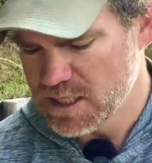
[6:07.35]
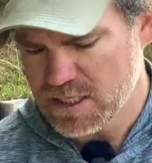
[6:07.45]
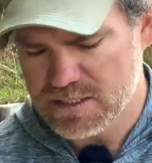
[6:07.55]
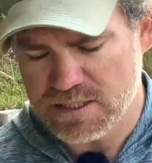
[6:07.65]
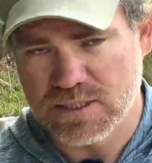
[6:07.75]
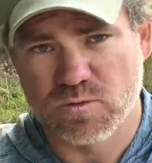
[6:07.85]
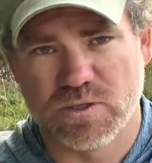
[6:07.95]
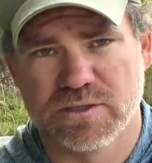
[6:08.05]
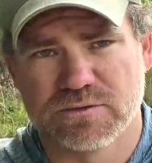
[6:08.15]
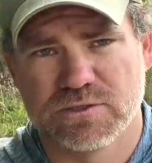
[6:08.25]
This is his
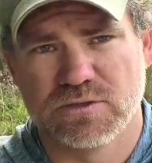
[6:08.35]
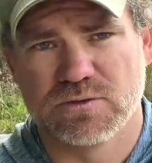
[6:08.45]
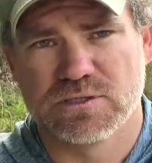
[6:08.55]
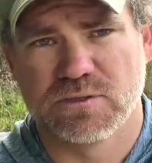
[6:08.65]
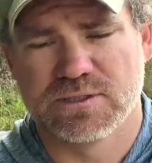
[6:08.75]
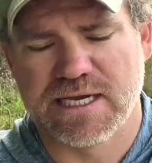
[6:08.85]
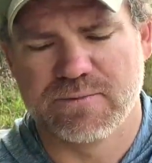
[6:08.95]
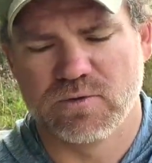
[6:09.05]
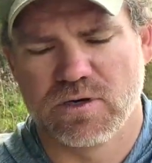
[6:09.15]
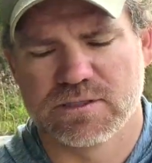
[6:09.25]
reel too, so it's
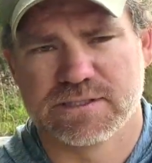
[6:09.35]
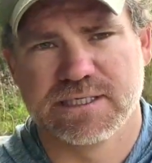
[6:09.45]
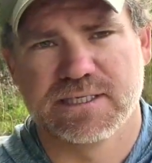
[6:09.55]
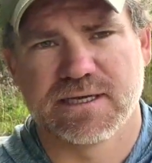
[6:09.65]
Abu Garcia